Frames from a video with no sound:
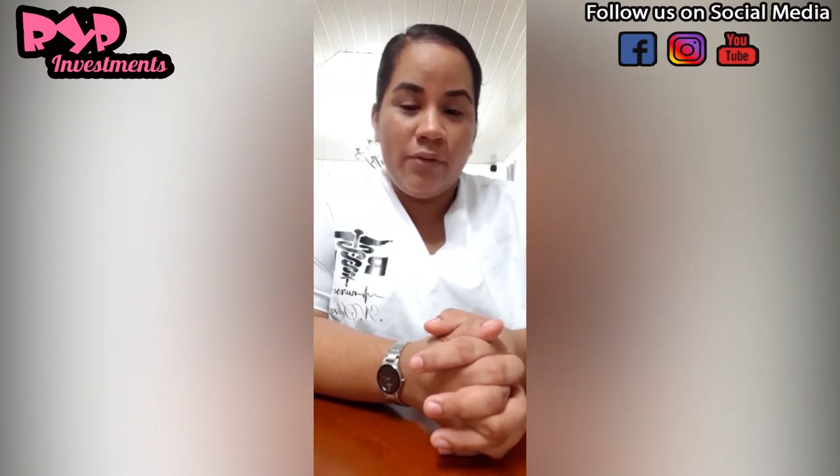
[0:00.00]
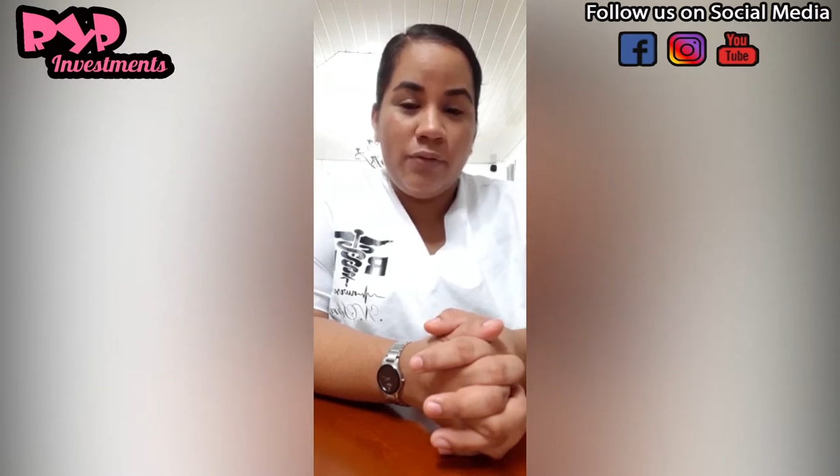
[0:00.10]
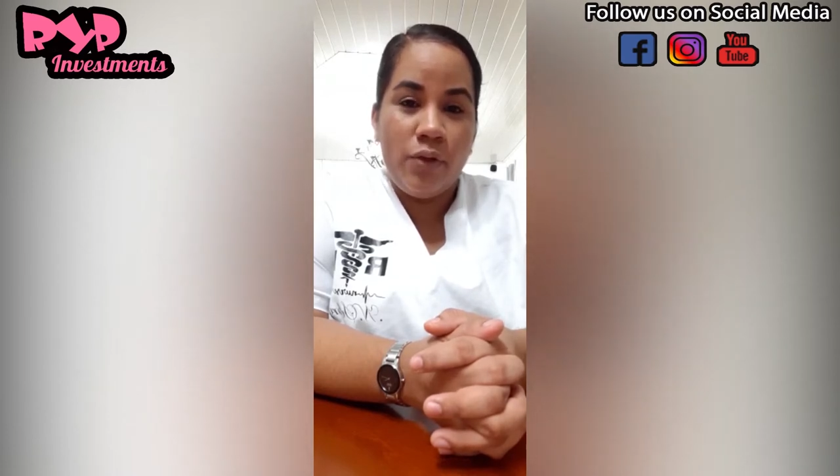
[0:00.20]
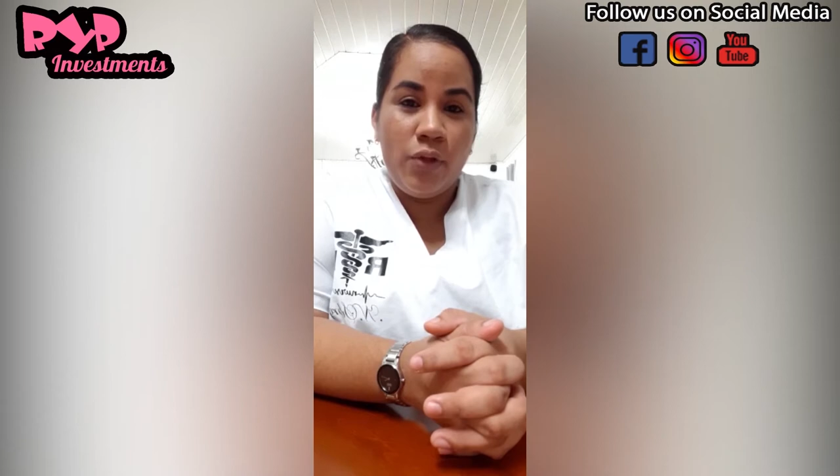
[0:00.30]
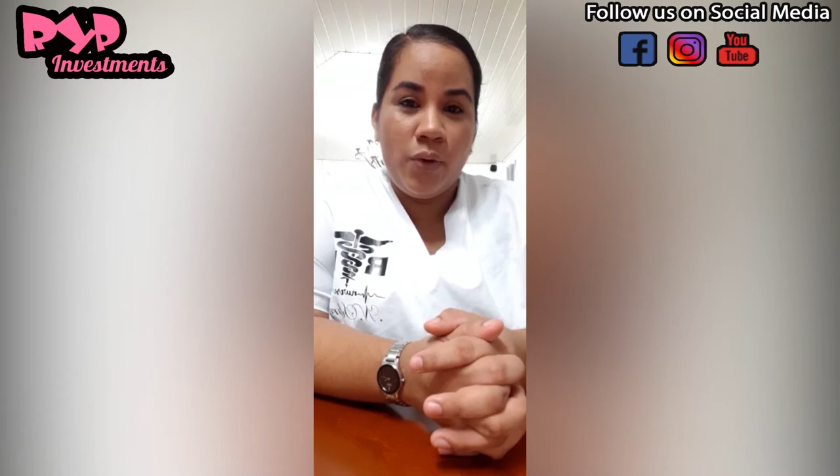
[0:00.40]

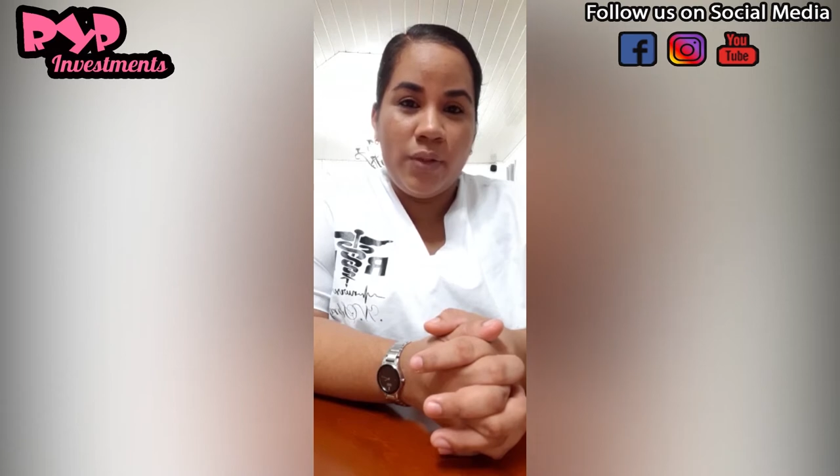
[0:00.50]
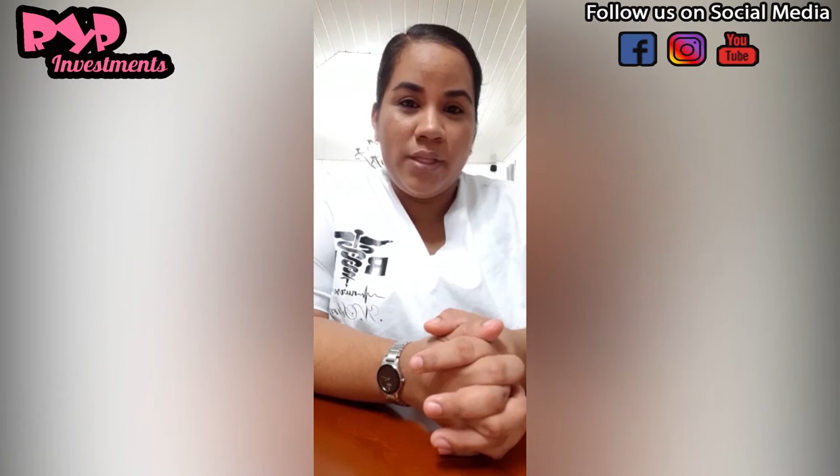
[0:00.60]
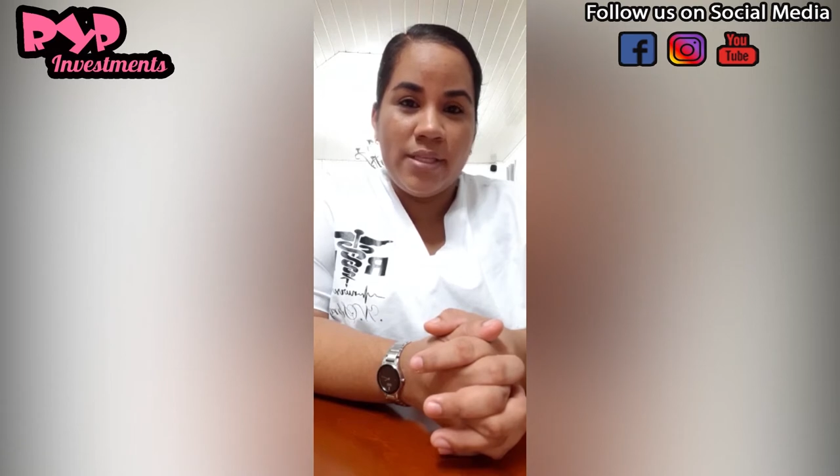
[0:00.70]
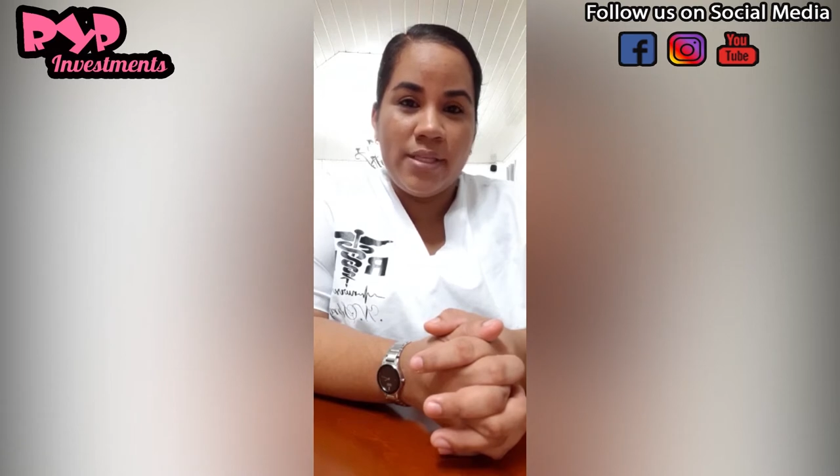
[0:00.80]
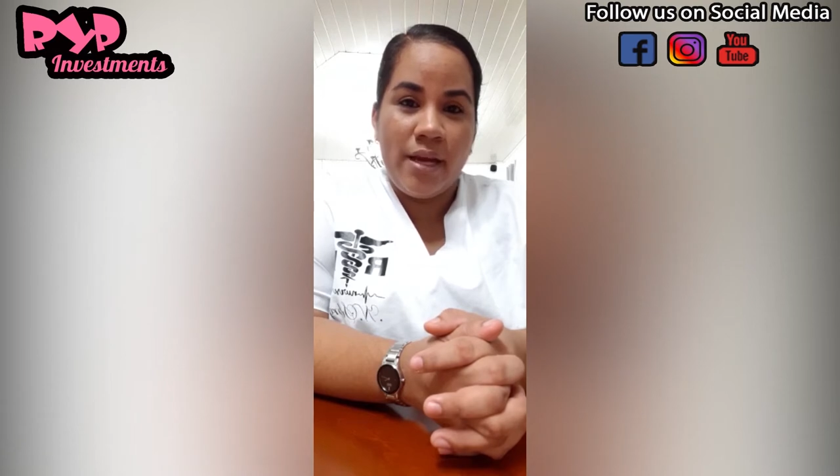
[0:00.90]
If you
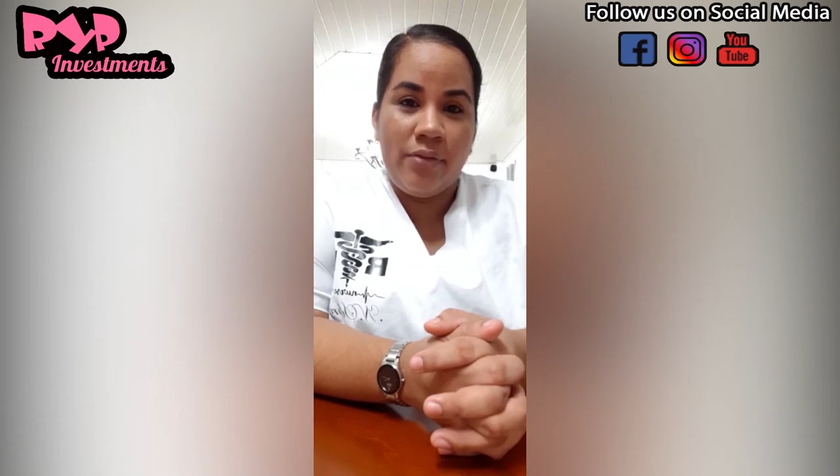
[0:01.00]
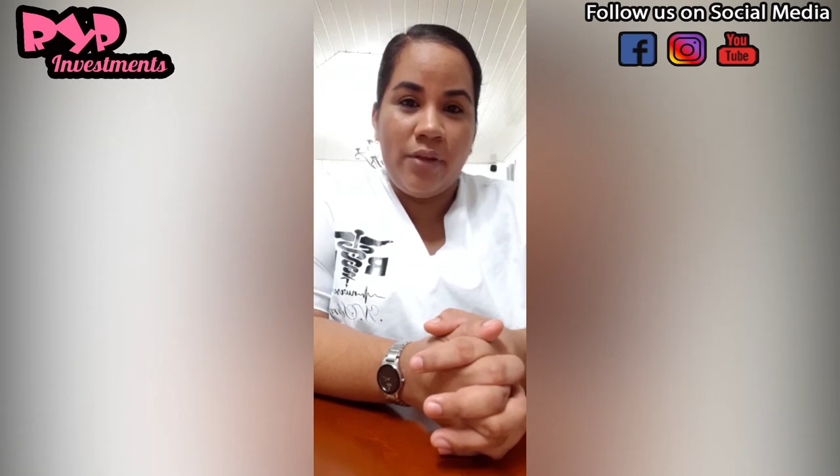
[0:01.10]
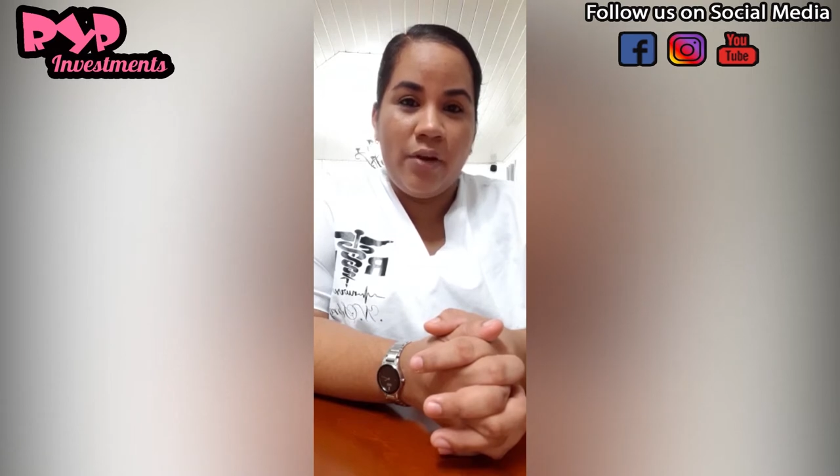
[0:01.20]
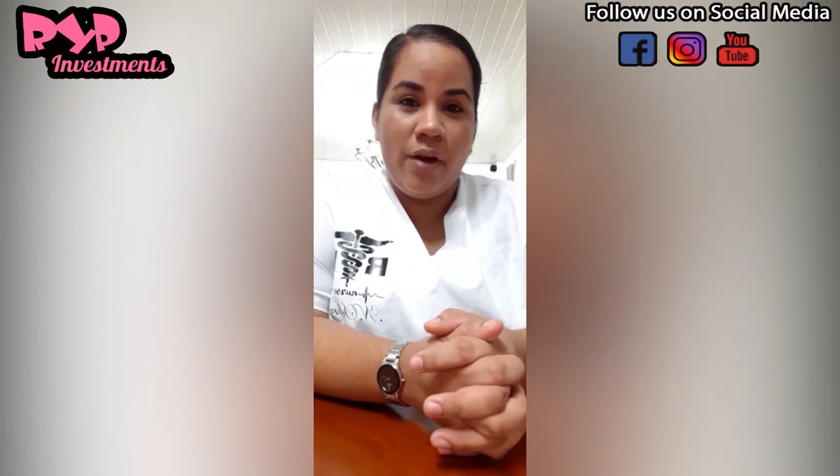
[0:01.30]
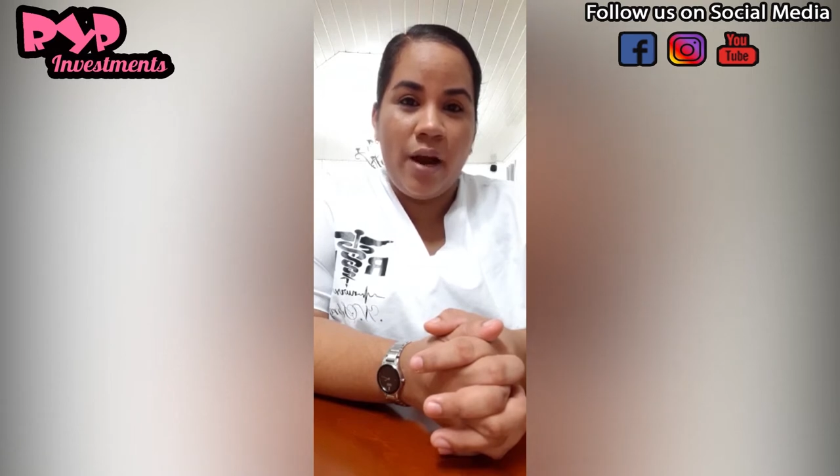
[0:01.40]
notice that
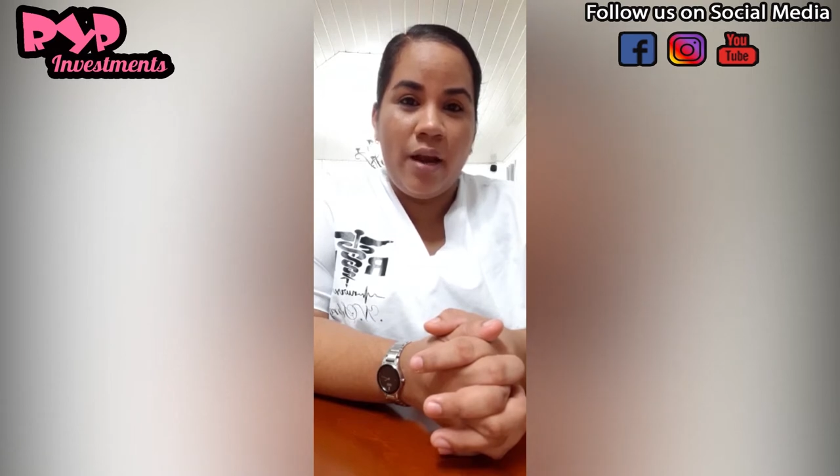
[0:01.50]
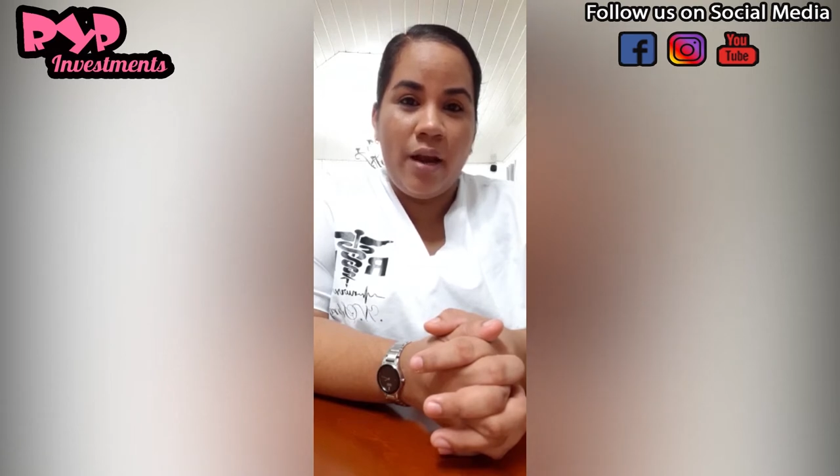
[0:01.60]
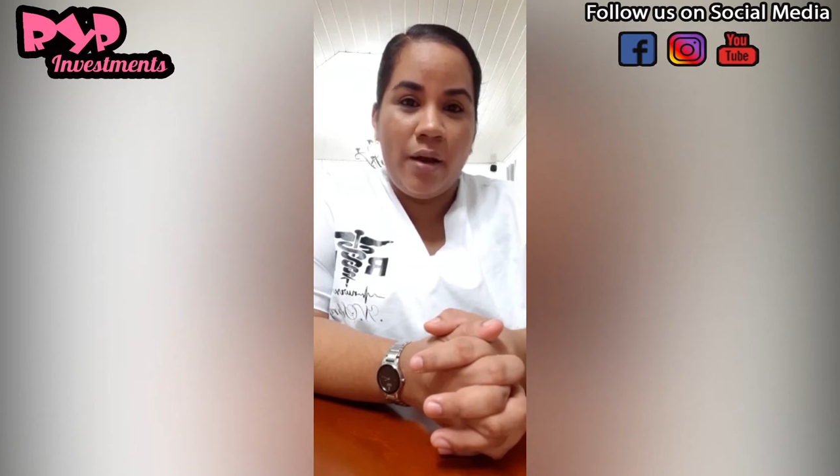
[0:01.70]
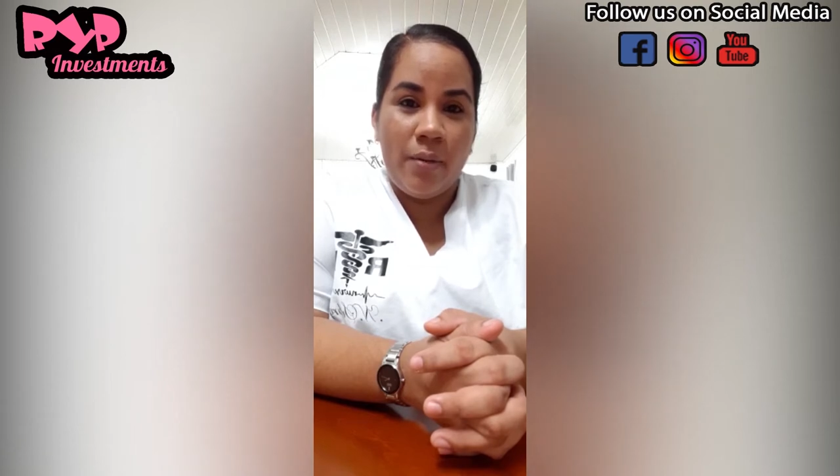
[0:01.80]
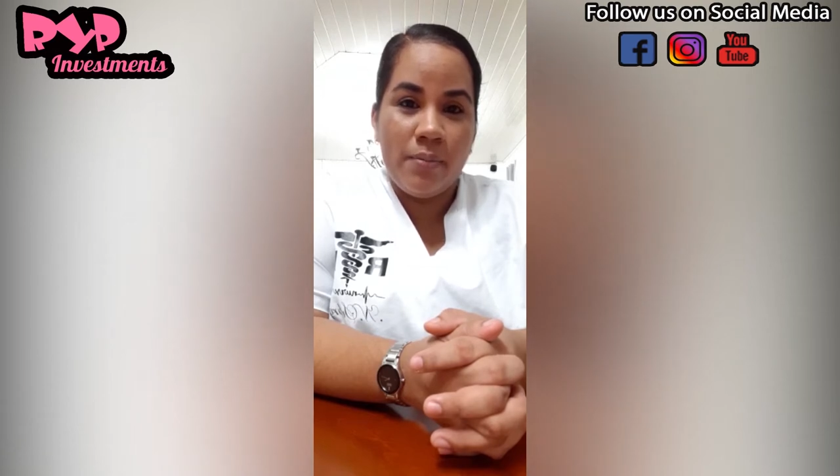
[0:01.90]
there are
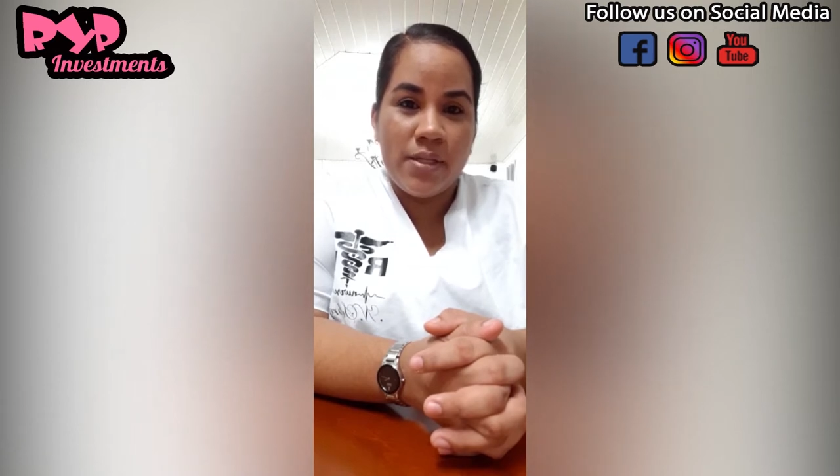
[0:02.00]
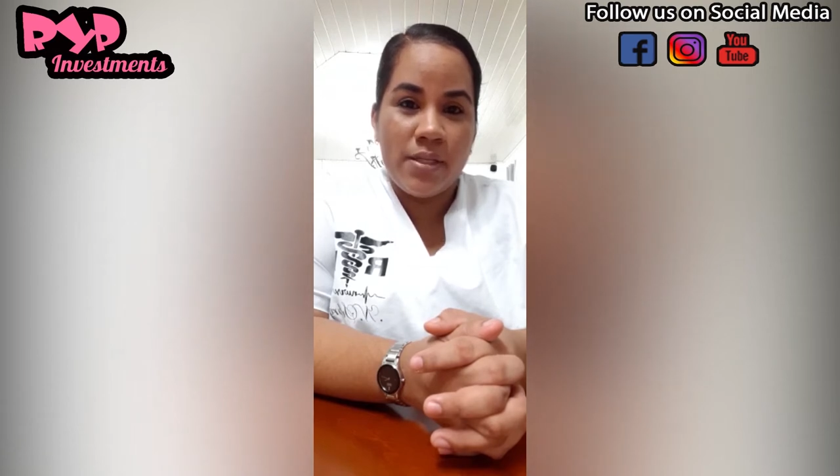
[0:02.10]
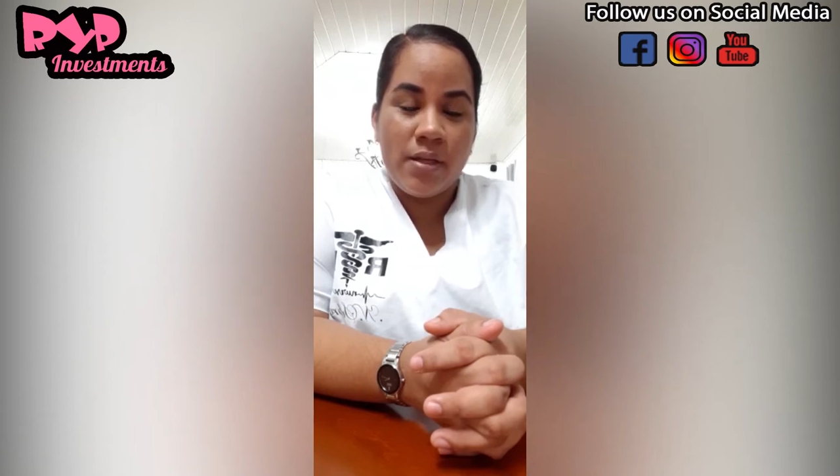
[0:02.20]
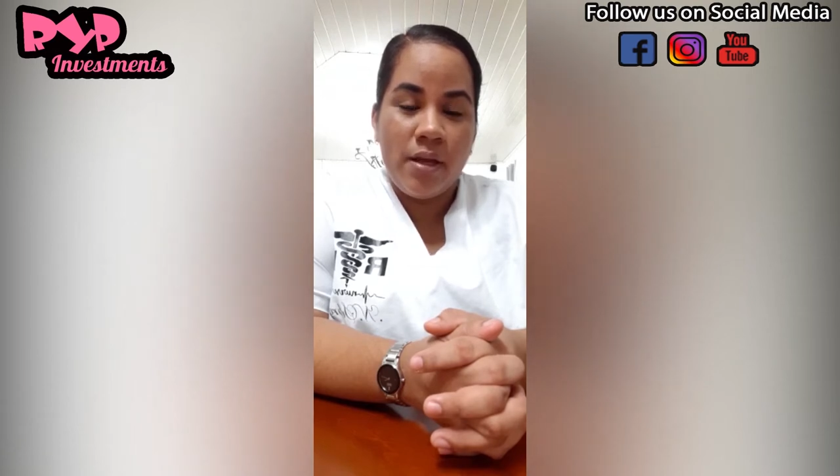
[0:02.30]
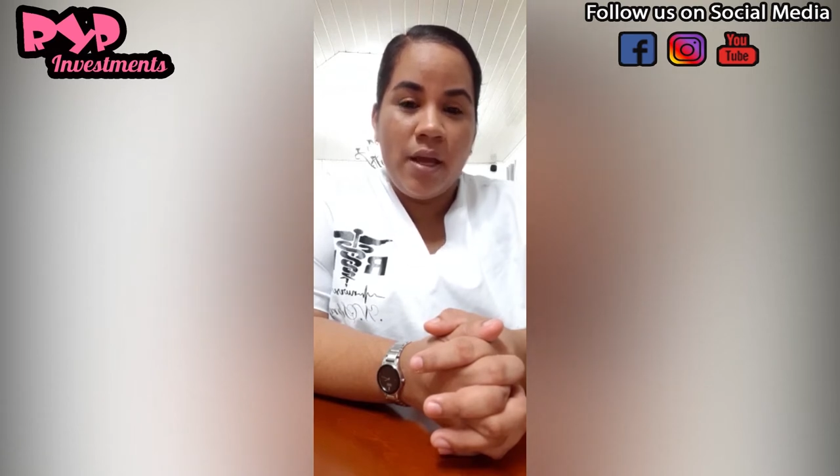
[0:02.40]
lumps